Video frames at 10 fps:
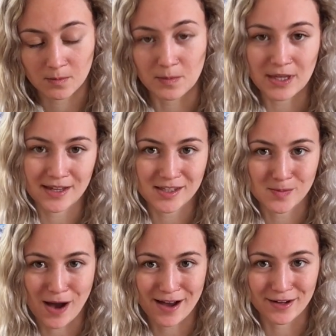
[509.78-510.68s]
be
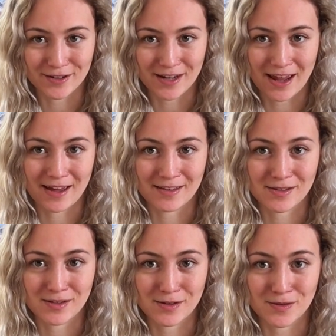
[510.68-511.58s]
inspired
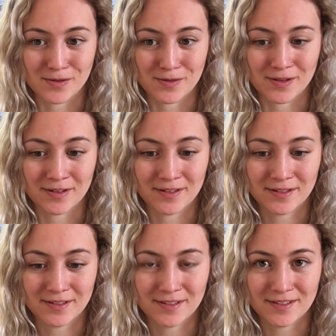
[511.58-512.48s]
and to
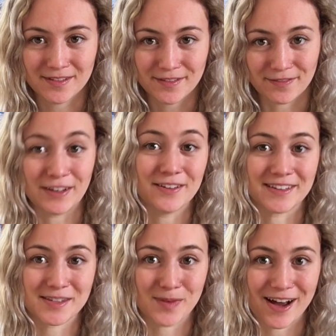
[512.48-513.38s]
feel
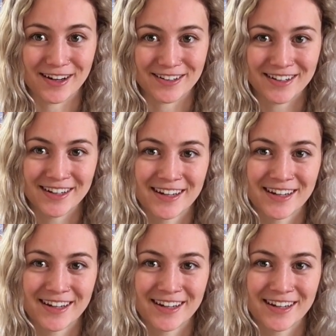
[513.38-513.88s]
inspired.